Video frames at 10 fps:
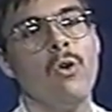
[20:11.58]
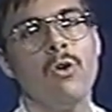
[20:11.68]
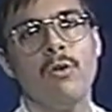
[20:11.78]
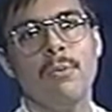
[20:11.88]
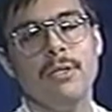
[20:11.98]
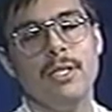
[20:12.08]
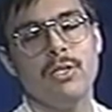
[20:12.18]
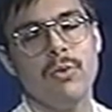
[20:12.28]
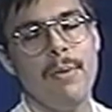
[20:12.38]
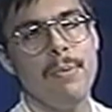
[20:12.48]
horrible
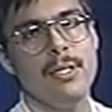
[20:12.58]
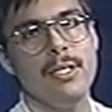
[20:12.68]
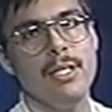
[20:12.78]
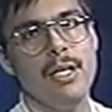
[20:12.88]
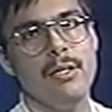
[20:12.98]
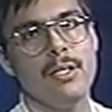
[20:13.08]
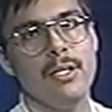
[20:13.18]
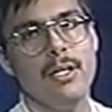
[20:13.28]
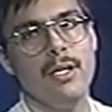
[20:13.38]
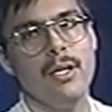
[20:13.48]
discrepancies